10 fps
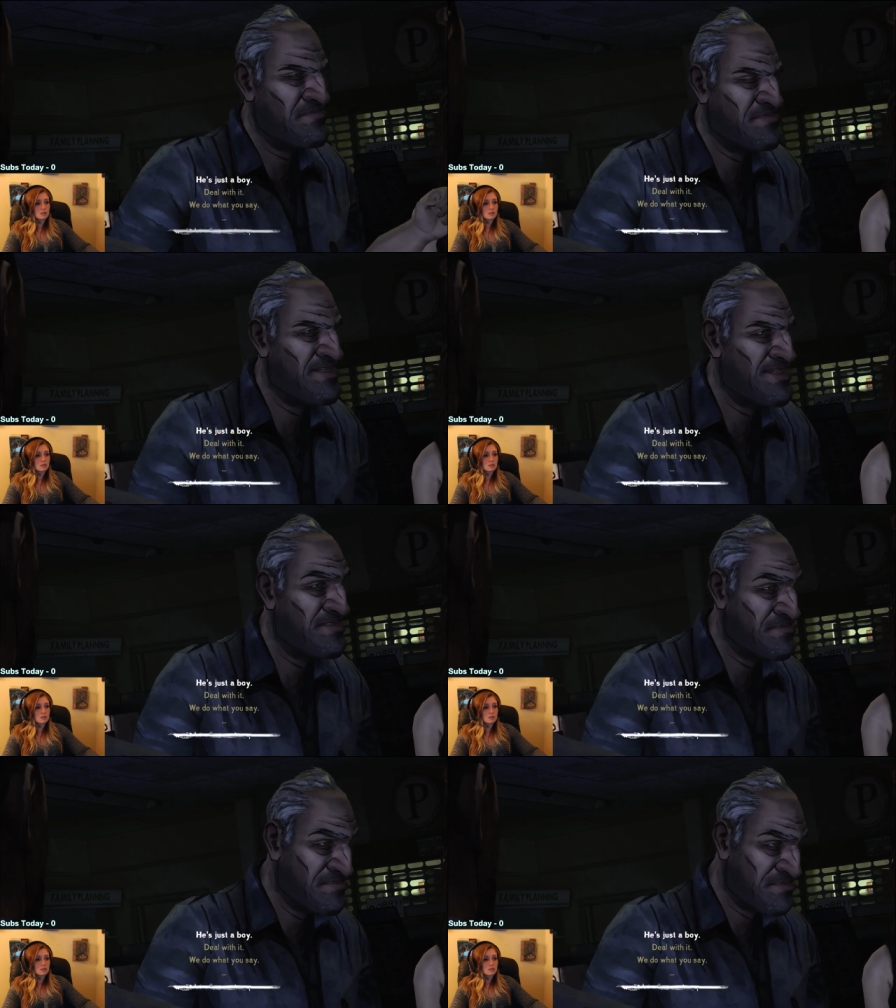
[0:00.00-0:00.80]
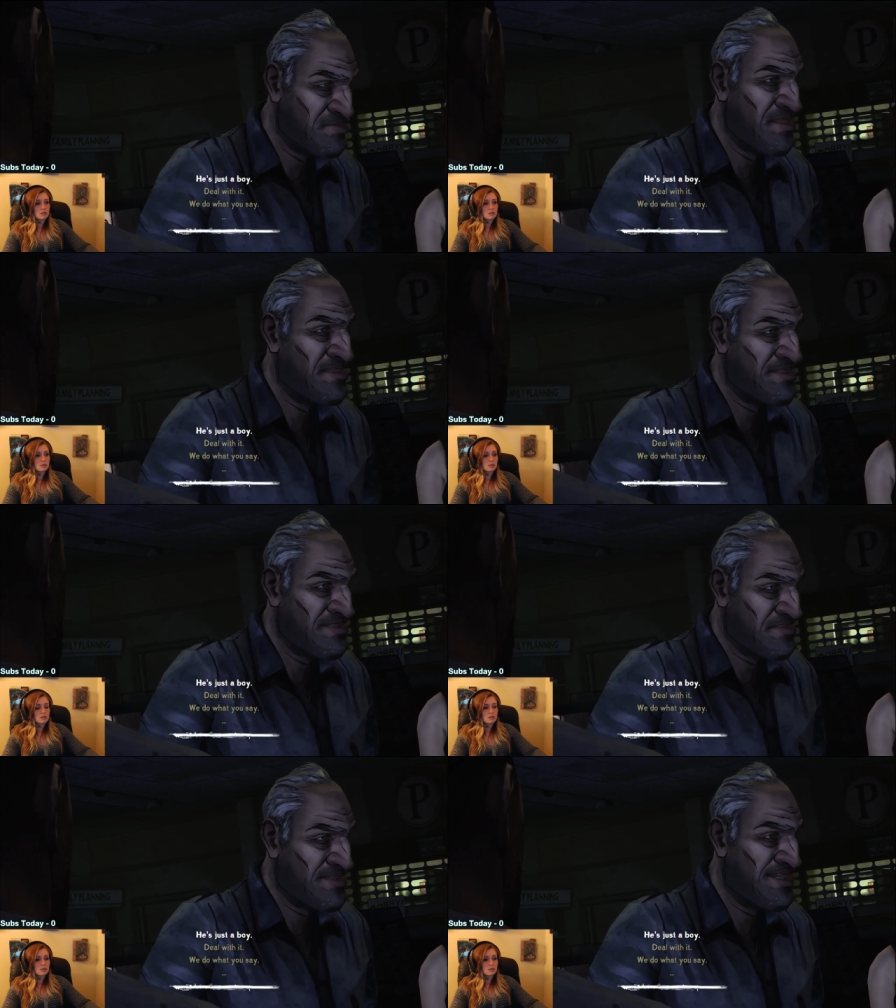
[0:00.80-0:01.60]
Then, once
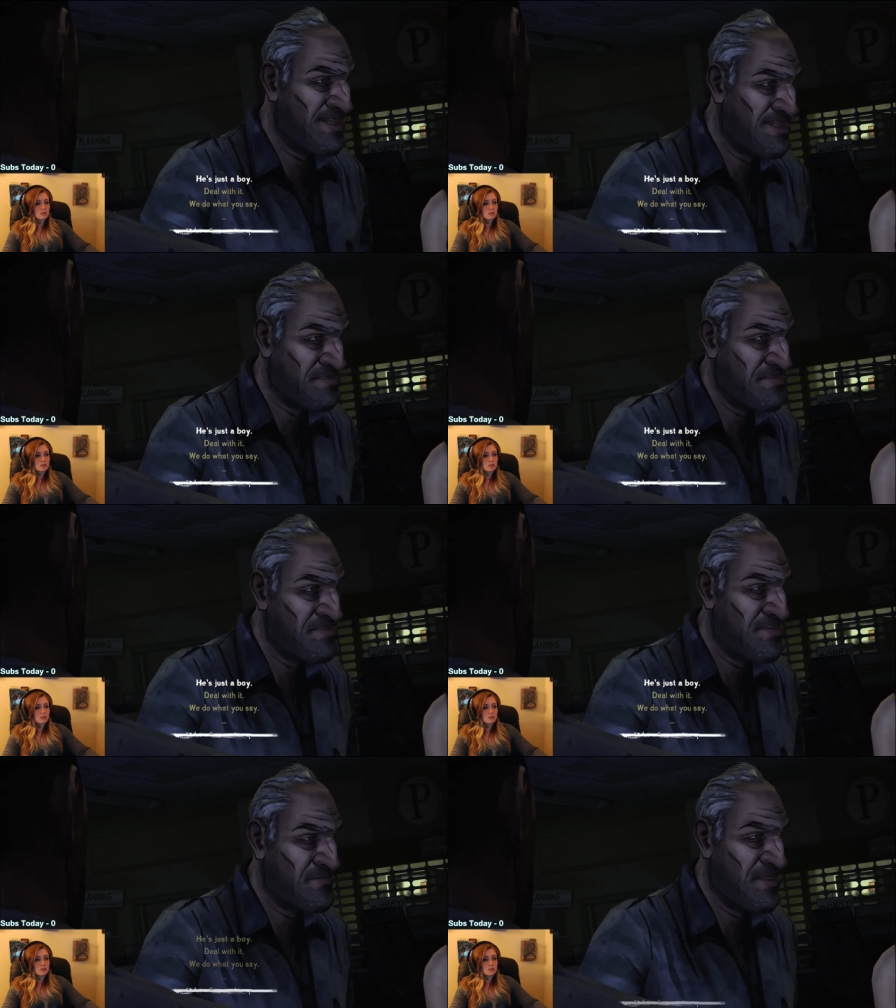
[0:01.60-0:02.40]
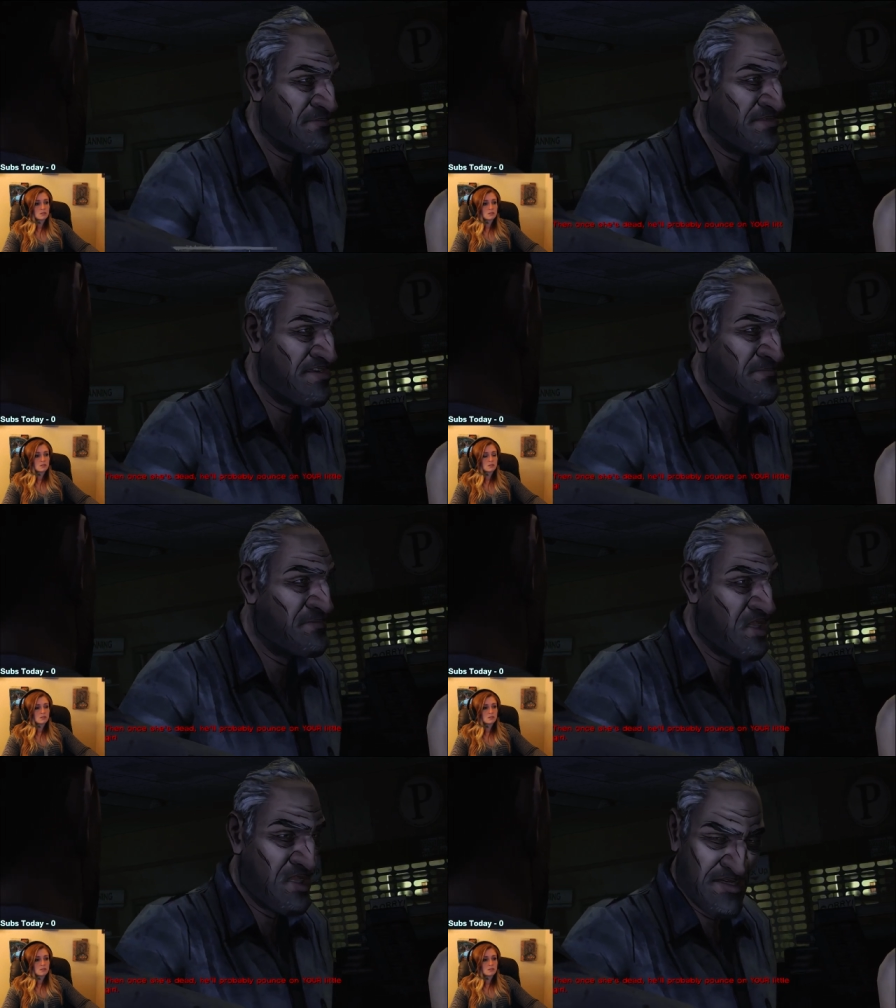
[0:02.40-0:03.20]
she's dead, he'll probably
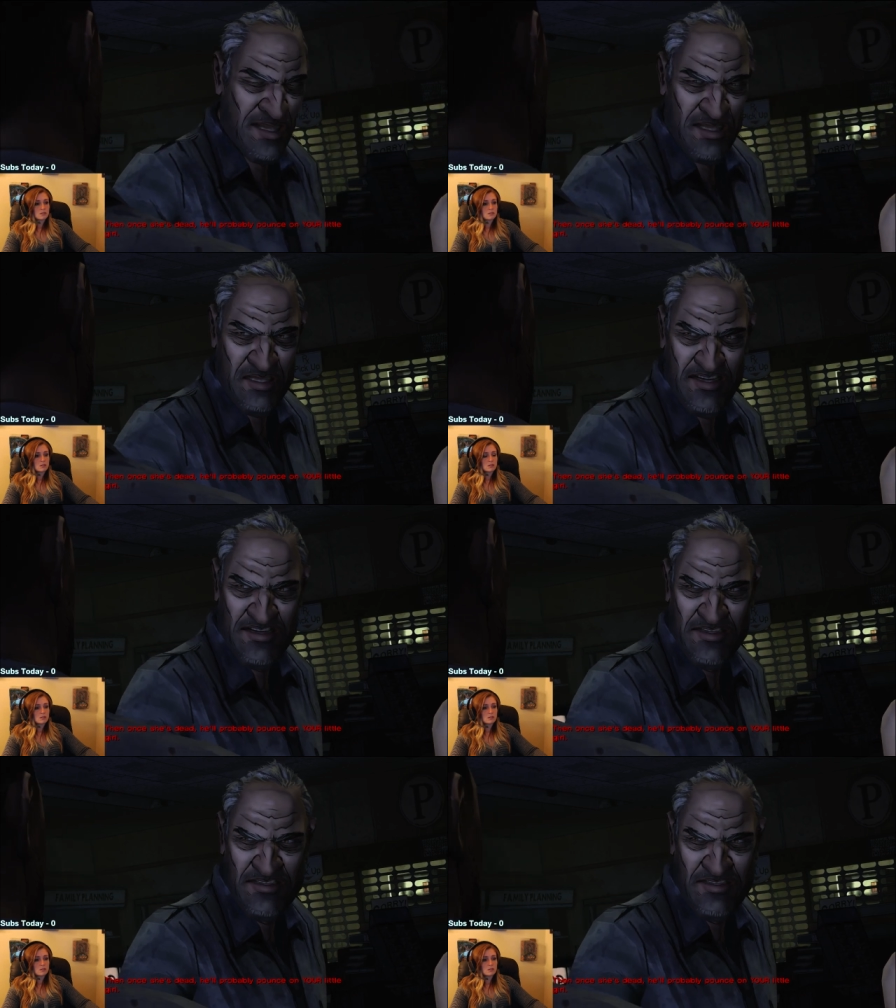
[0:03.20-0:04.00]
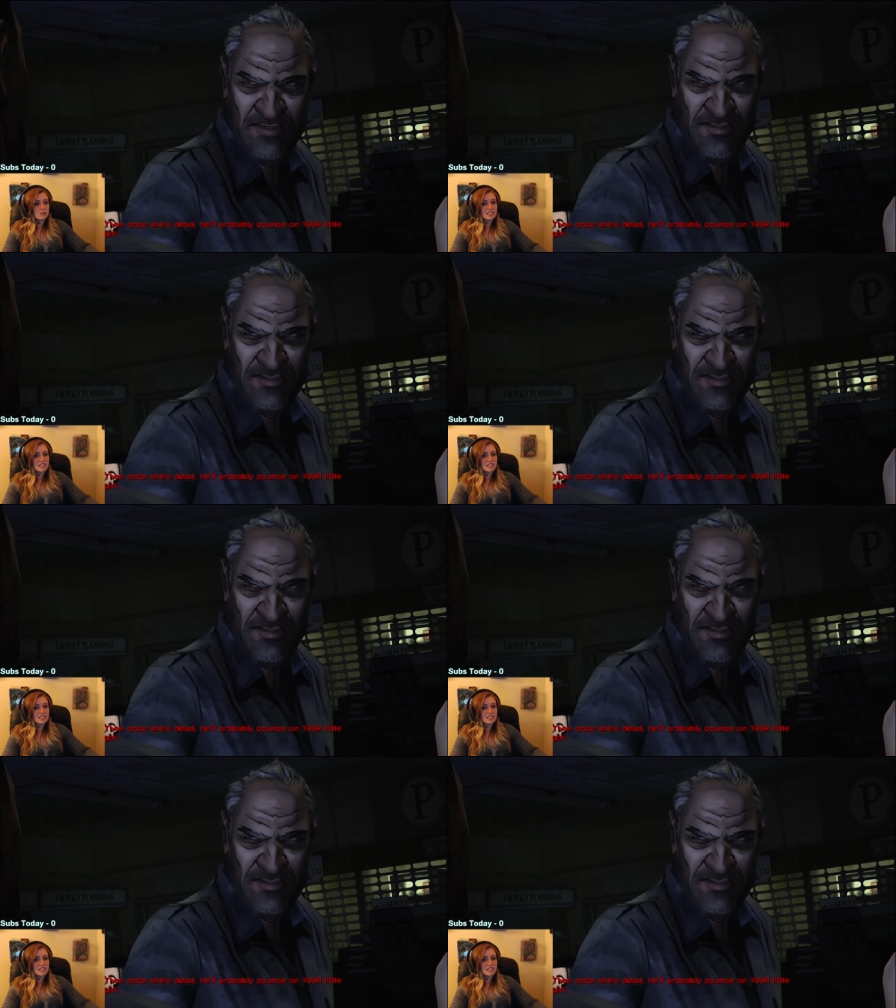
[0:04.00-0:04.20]
pounce on your little girl.